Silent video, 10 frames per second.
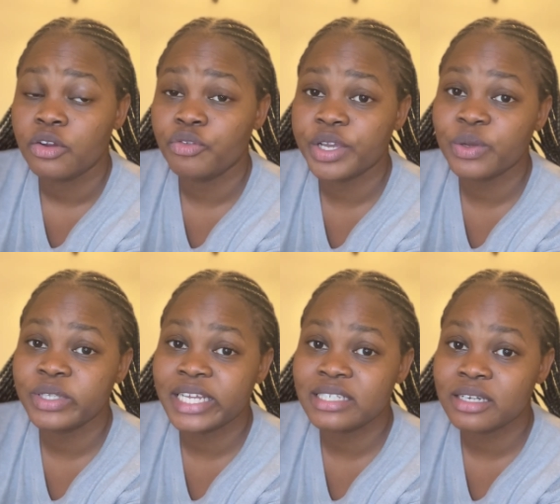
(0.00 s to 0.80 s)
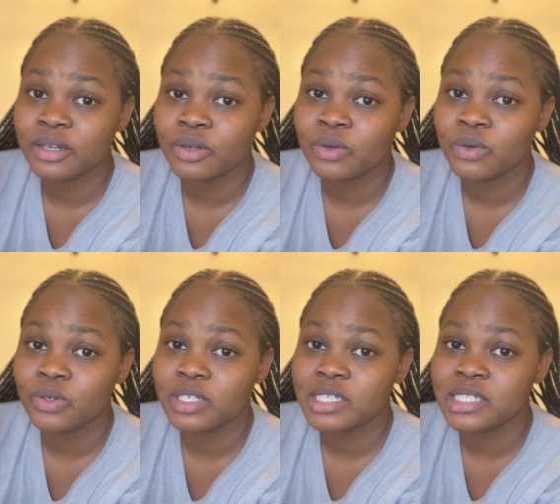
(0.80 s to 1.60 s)
Regal Dental
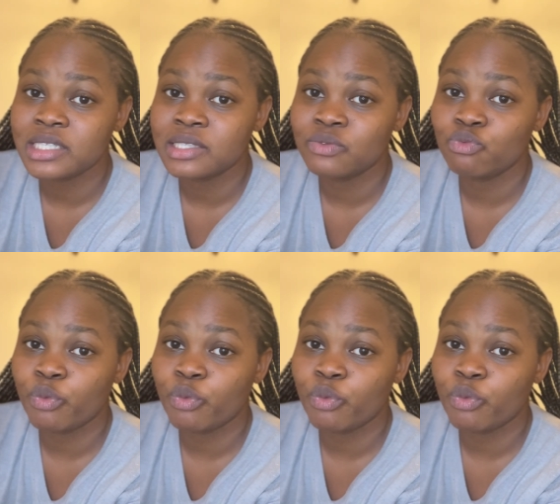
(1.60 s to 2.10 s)
is